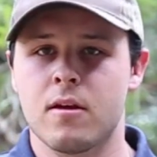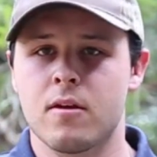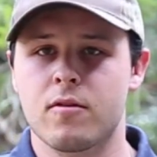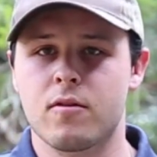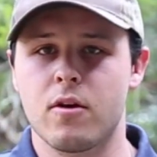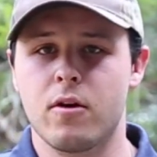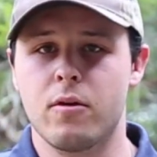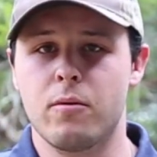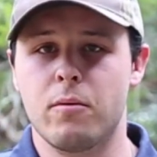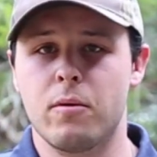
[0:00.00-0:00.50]

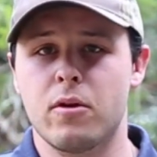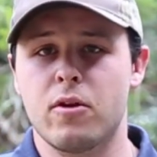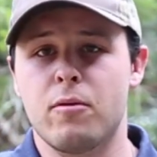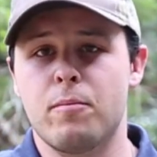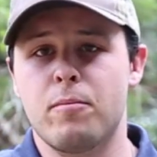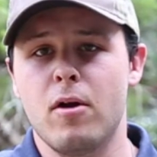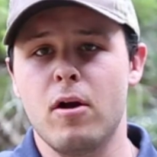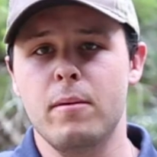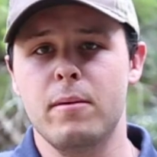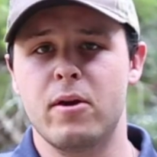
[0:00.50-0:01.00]
So what you
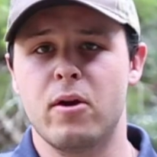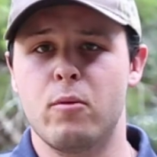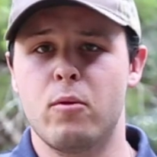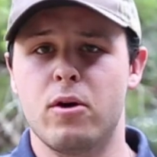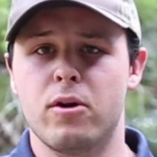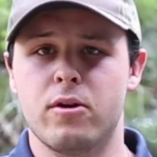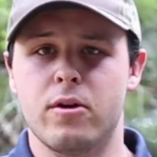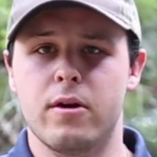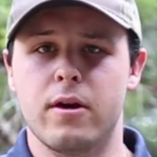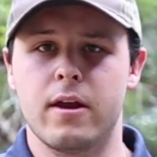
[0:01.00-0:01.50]
probably are
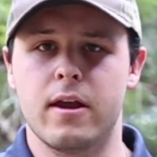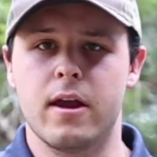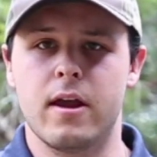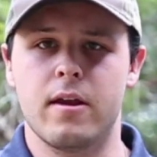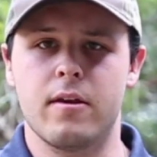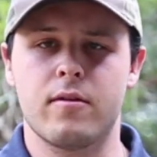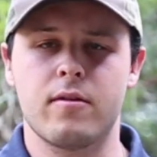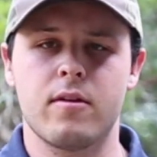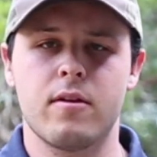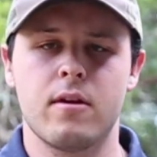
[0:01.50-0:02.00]
wondering
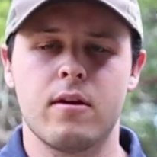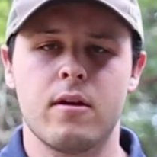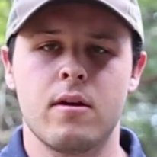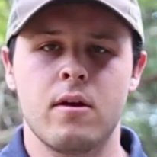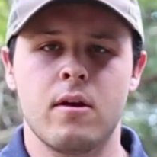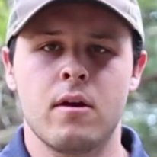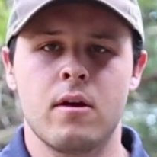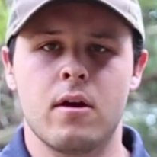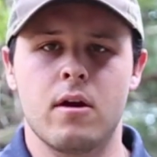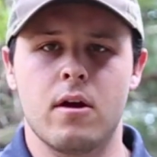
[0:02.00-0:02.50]
is,
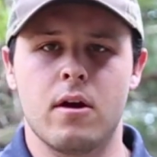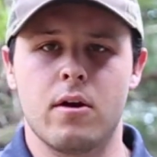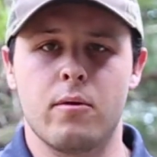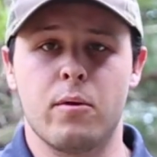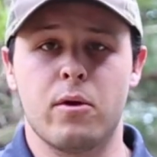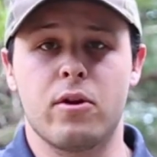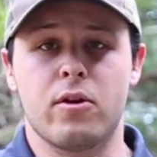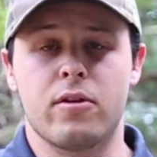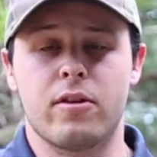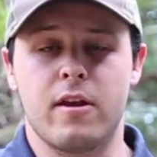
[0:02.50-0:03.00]
or
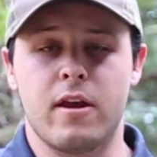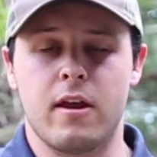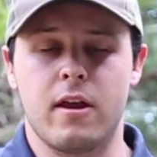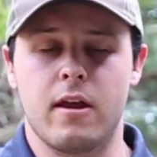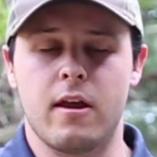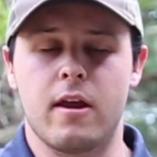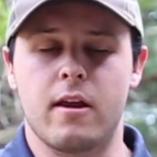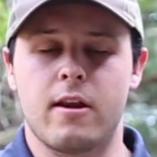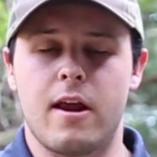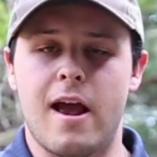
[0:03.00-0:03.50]
what you're
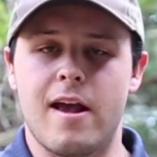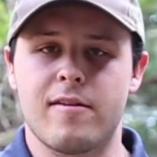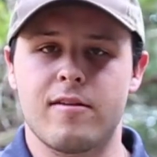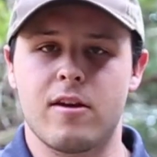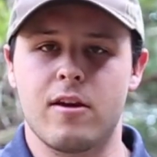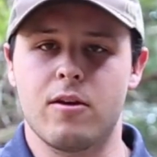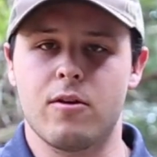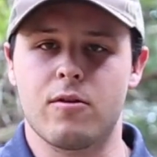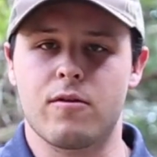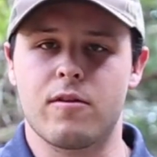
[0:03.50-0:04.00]
thinking and
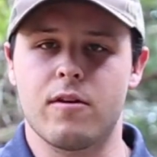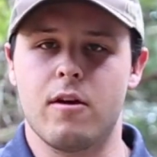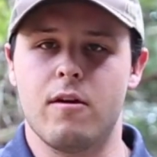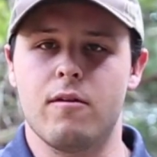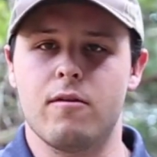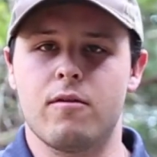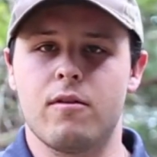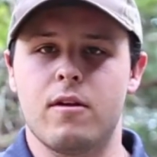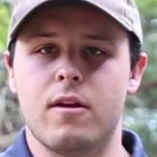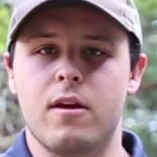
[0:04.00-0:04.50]
asking
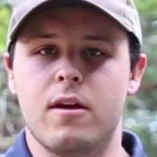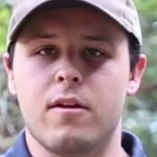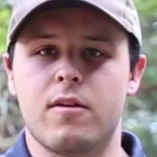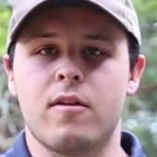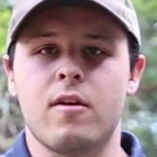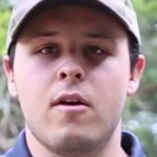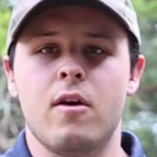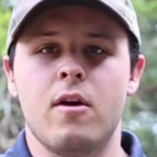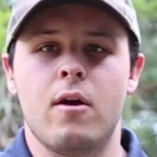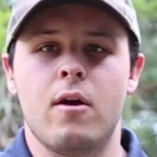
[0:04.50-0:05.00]
yourselves is,
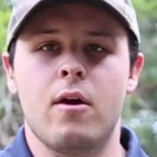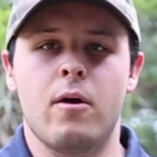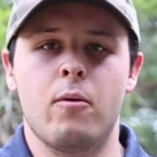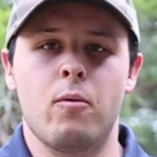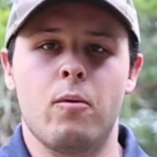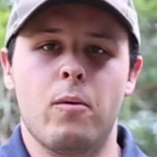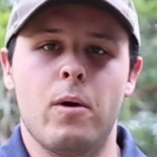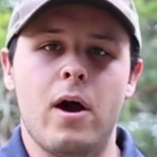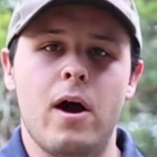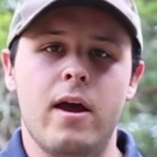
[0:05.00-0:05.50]

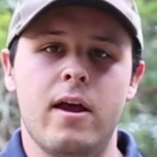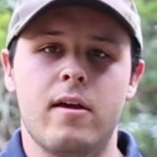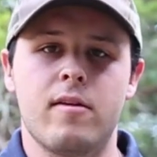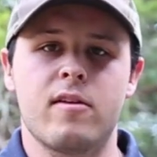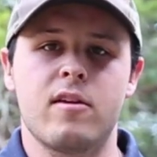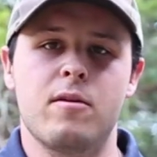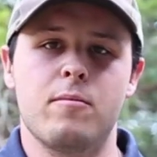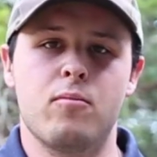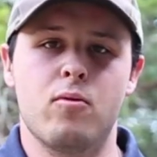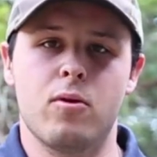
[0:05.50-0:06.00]
why is
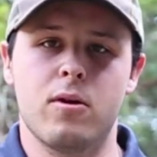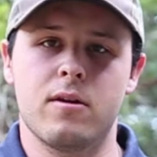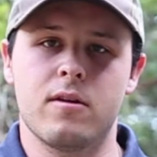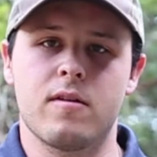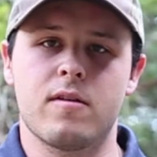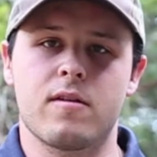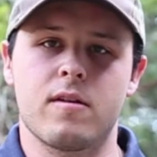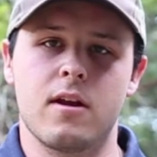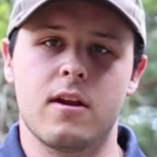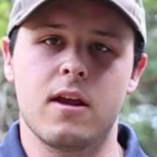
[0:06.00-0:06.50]
it important
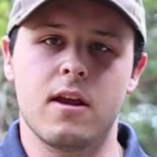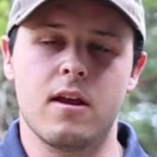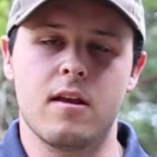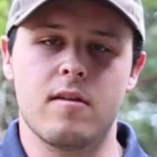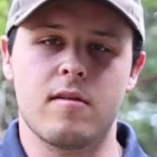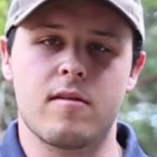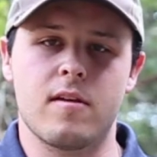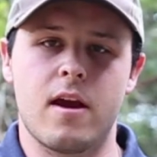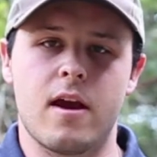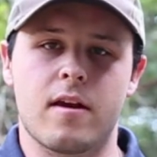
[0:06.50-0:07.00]
to study
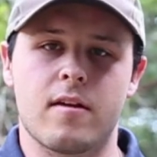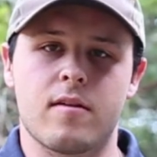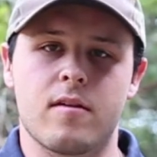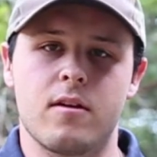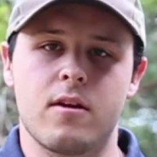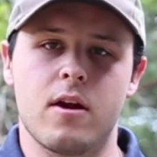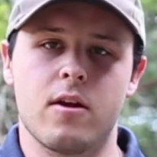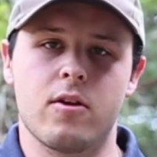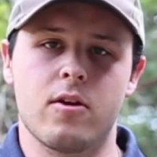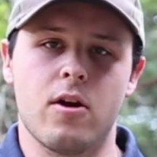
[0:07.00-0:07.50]
insects
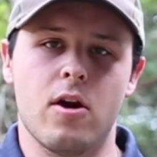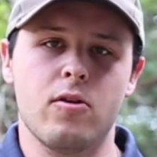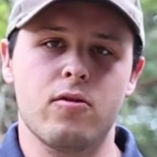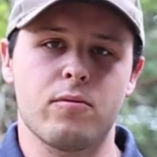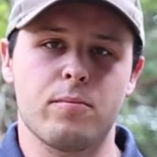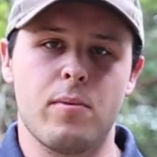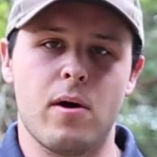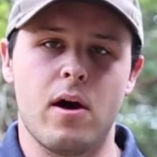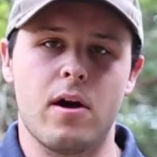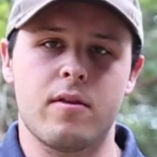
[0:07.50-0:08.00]
and other
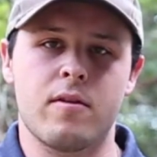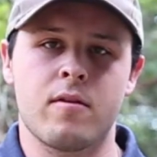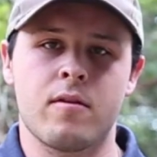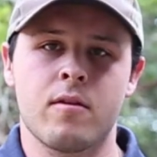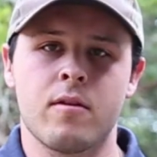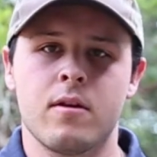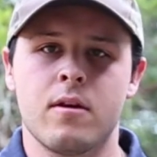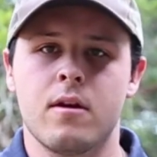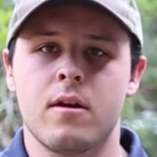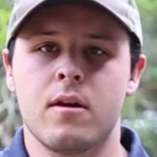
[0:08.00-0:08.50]
arthropods?
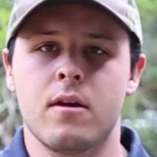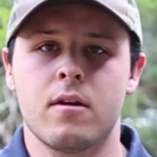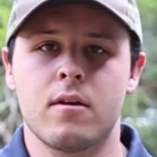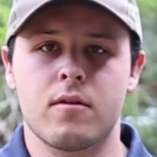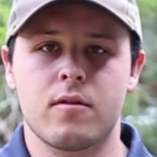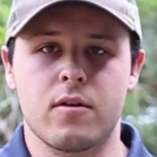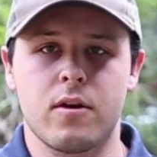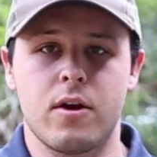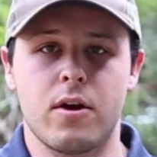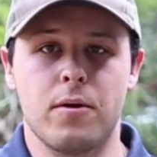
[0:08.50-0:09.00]

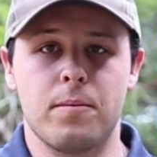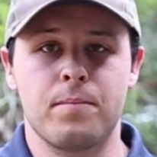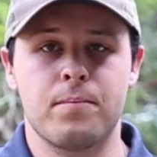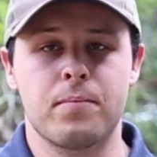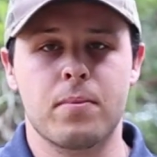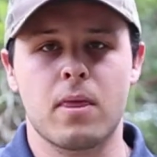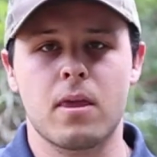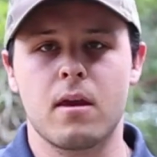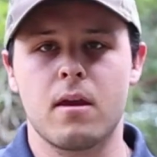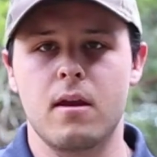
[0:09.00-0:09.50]
So,
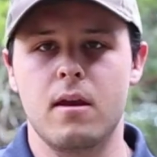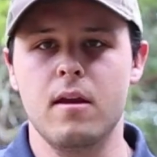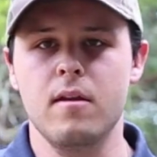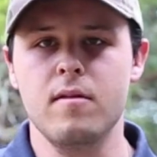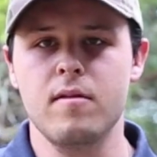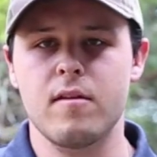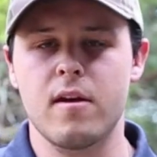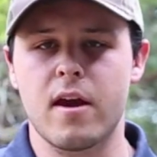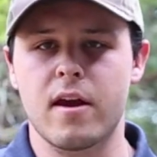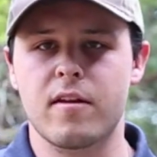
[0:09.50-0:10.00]

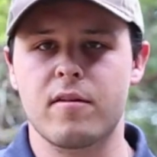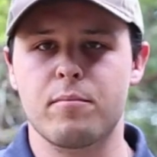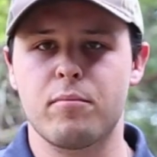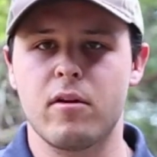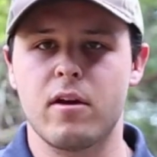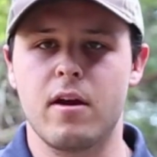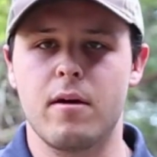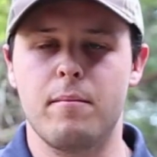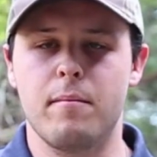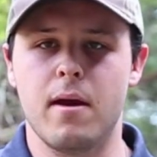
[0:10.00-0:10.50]
insects
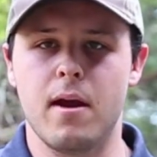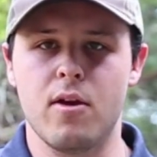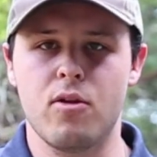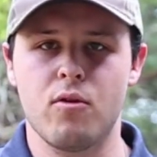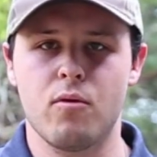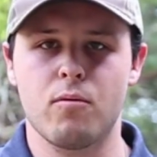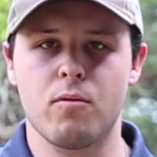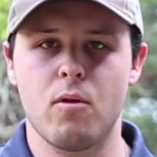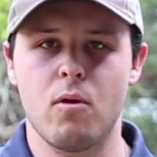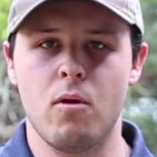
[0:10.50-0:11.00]
play a
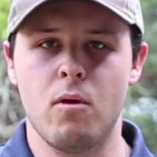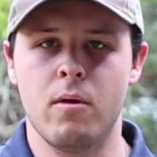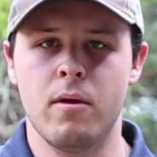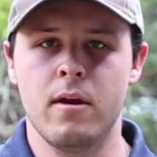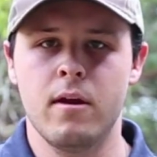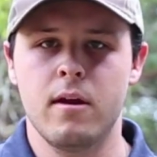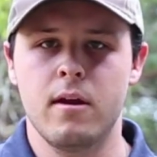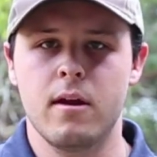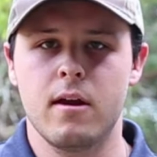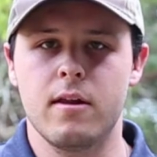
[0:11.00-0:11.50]
major role
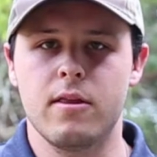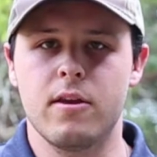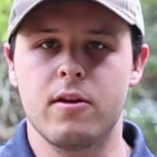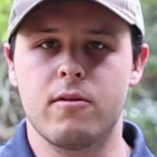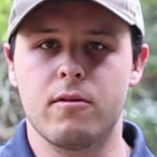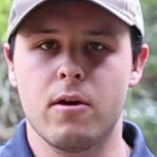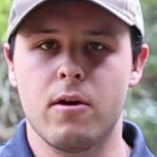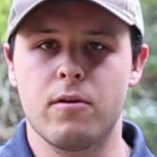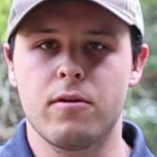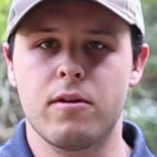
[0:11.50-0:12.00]
in the
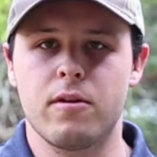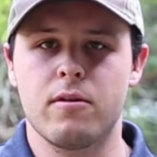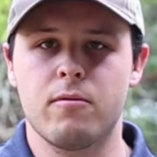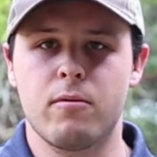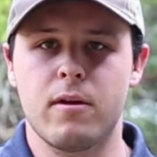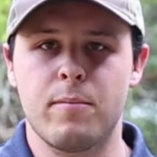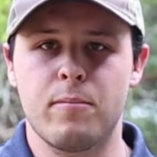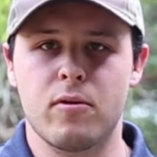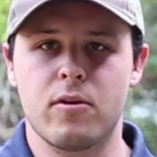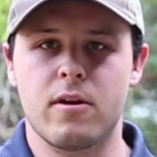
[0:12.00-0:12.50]
growth and
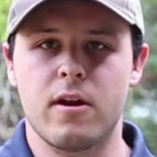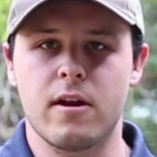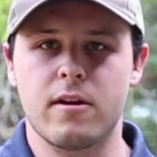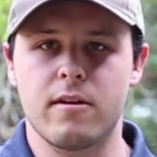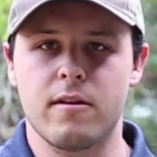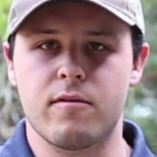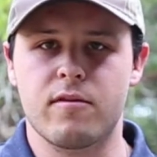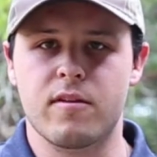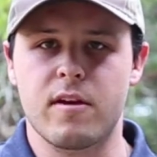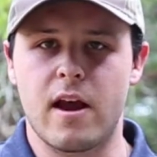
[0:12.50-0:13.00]

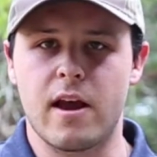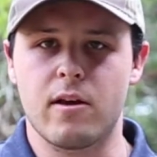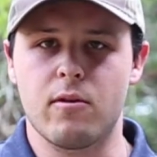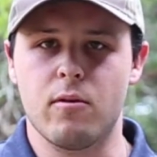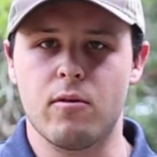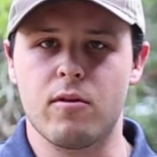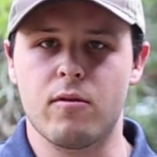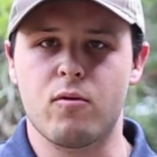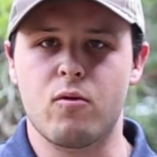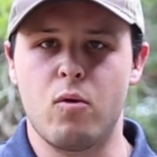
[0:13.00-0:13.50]
reproductive
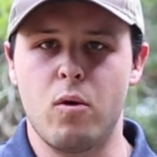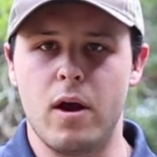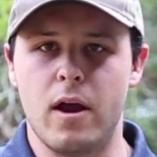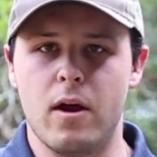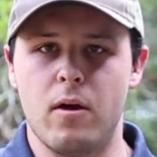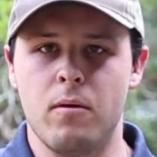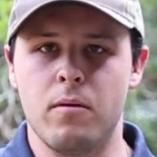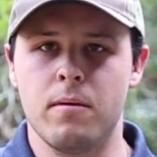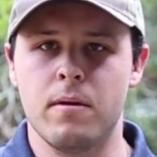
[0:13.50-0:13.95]
cycles of quail.